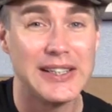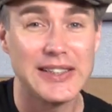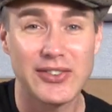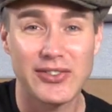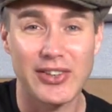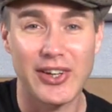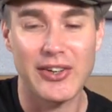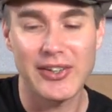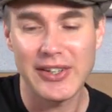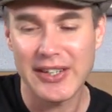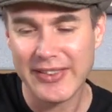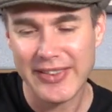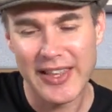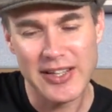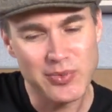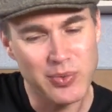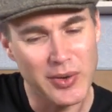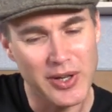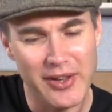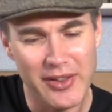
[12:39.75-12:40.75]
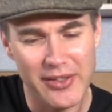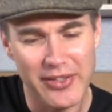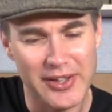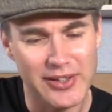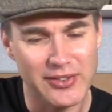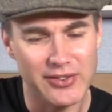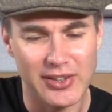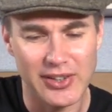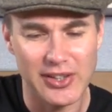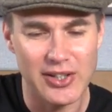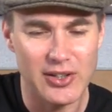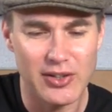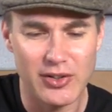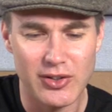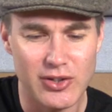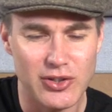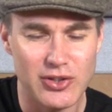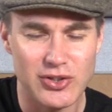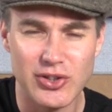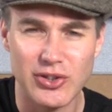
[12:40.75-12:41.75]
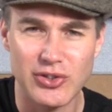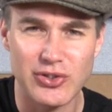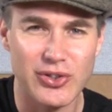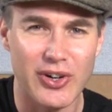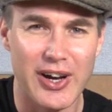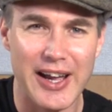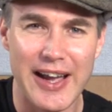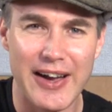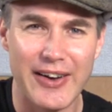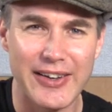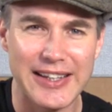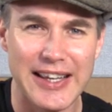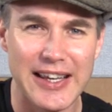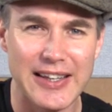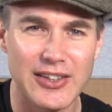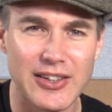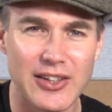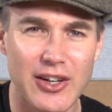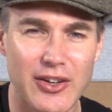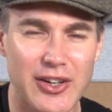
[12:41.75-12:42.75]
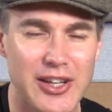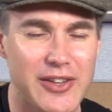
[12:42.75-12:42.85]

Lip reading: So that's one of the things that you should try out again, you know.